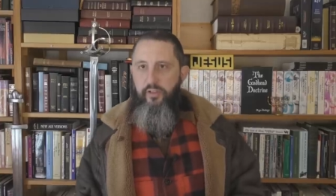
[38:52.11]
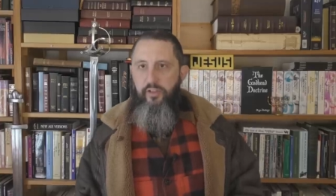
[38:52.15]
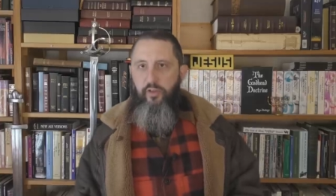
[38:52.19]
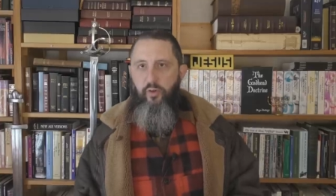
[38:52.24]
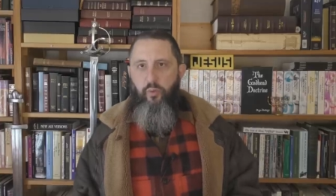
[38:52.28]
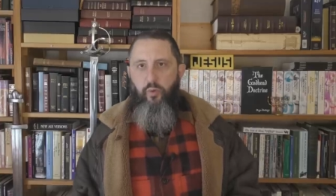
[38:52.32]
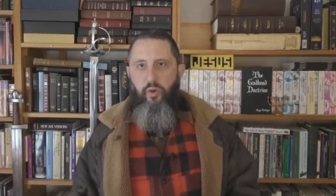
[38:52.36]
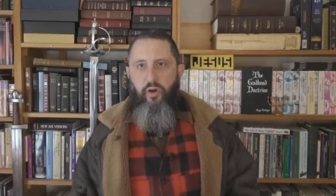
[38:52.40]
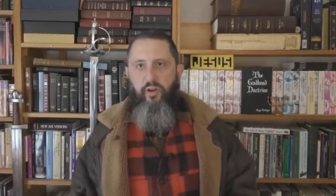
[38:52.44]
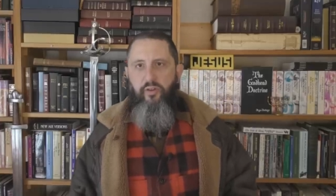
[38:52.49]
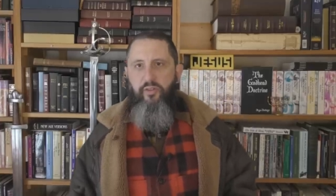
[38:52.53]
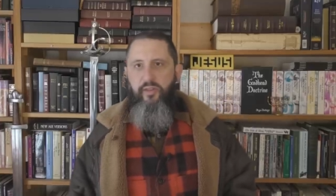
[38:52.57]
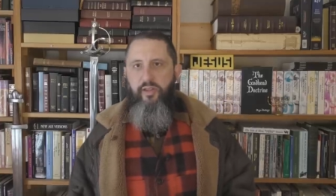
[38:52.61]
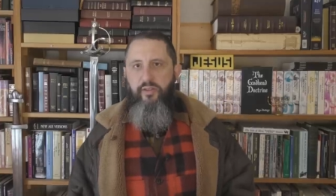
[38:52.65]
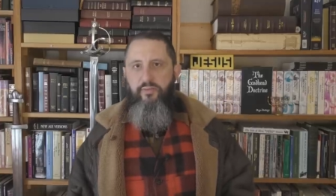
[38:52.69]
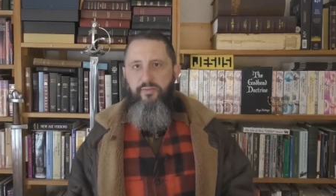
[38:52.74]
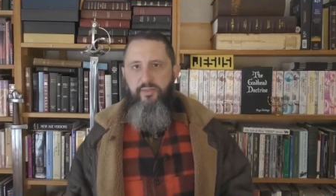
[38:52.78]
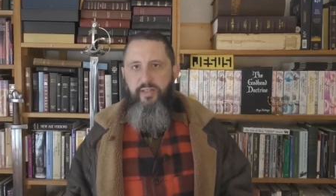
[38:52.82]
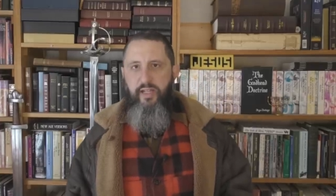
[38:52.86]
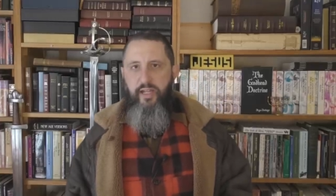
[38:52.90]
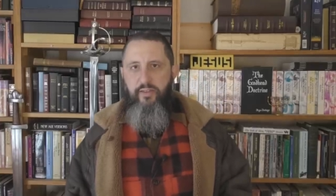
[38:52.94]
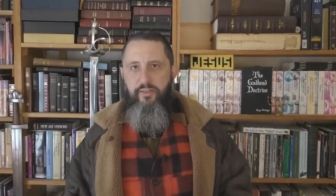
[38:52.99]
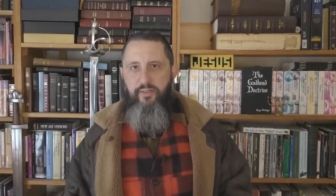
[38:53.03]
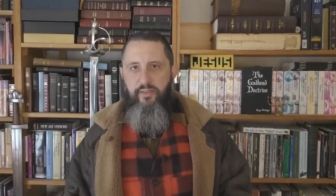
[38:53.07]
you're worthy
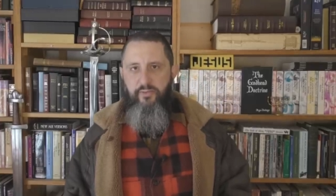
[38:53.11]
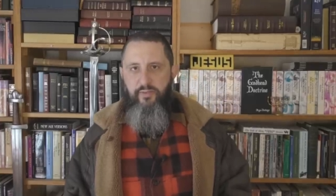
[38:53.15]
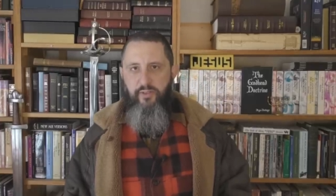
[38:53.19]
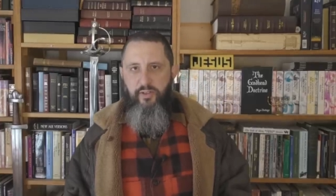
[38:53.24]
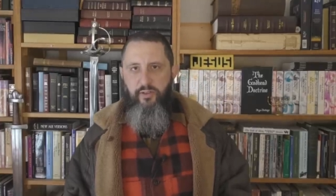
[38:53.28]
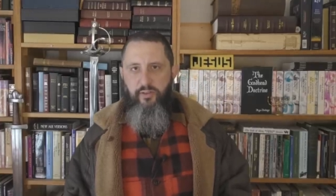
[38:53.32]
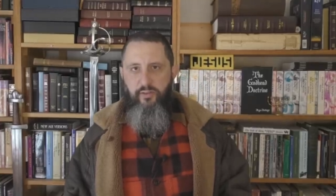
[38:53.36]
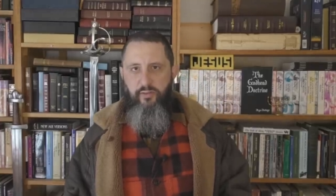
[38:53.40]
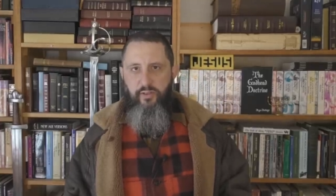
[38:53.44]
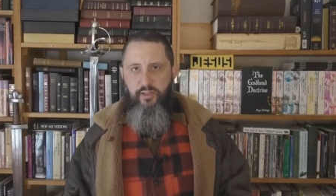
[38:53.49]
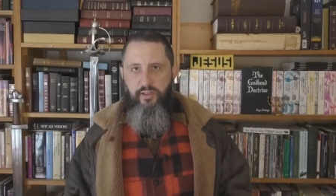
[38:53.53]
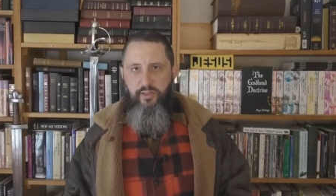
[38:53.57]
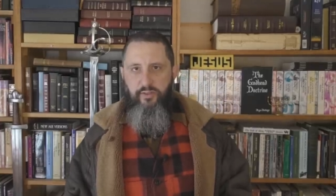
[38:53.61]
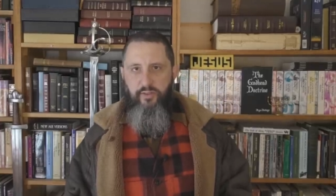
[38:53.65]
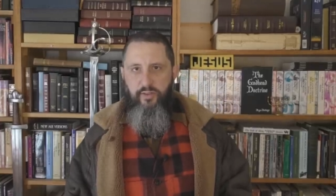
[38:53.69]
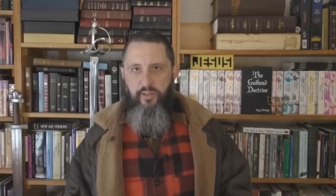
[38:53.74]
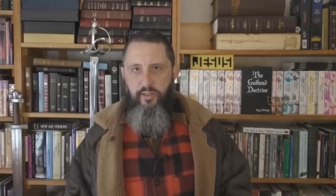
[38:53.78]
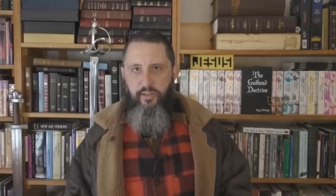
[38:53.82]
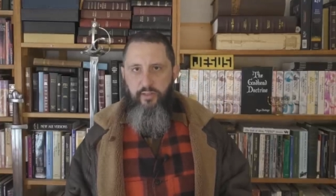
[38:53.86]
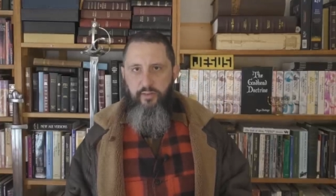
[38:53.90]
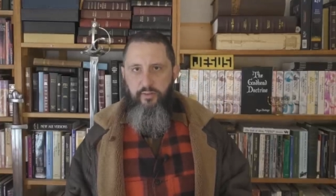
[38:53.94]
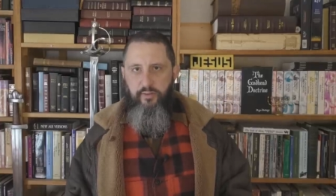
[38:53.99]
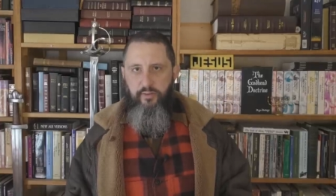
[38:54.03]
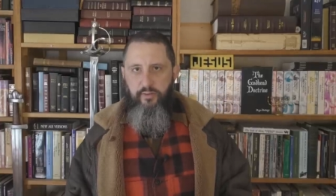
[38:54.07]
of death if you do these
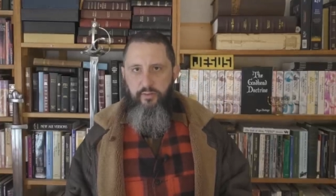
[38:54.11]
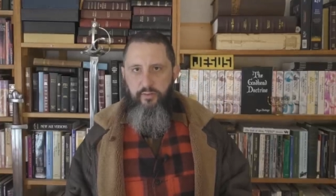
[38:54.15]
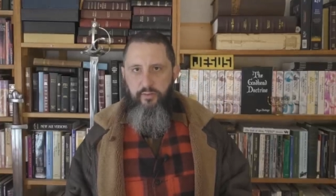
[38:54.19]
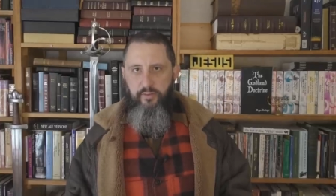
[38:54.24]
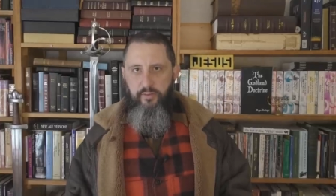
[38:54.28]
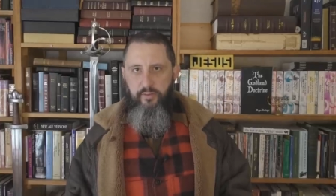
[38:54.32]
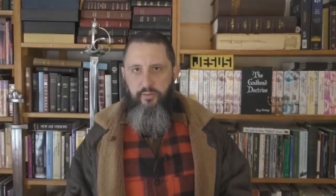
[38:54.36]
things.